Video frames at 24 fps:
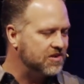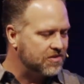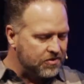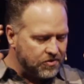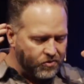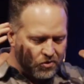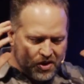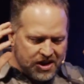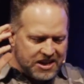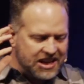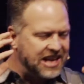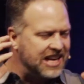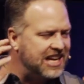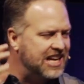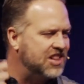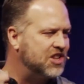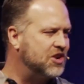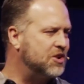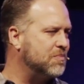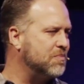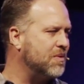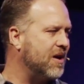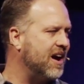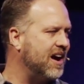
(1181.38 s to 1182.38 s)
ringing in
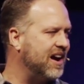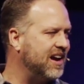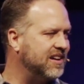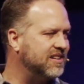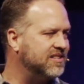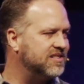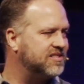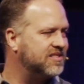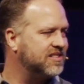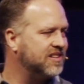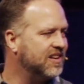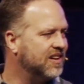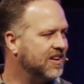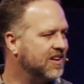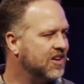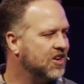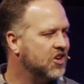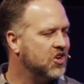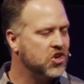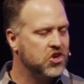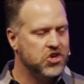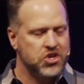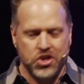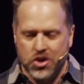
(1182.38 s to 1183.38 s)
their minds.
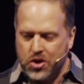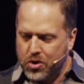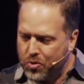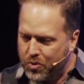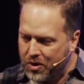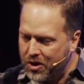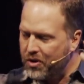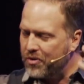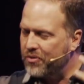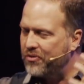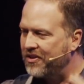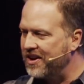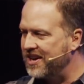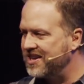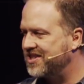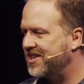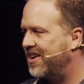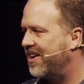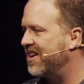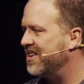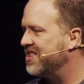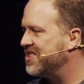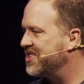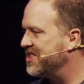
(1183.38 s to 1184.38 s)
You will face
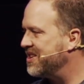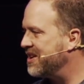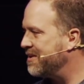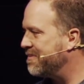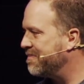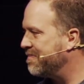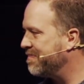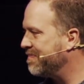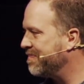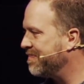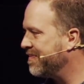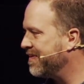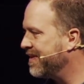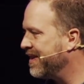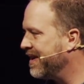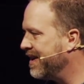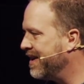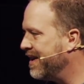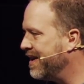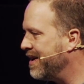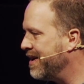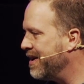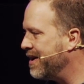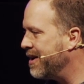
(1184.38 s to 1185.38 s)
hardship.
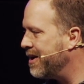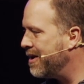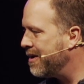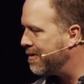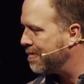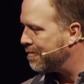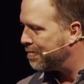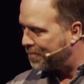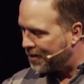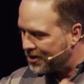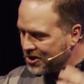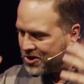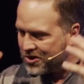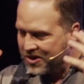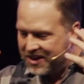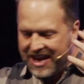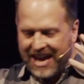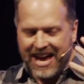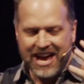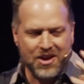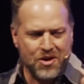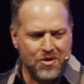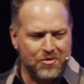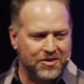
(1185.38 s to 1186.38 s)
but you
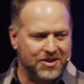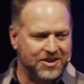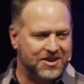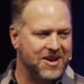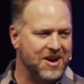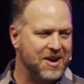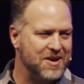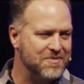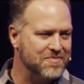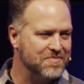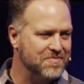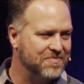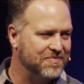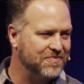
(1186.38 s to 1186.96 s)
can overcome.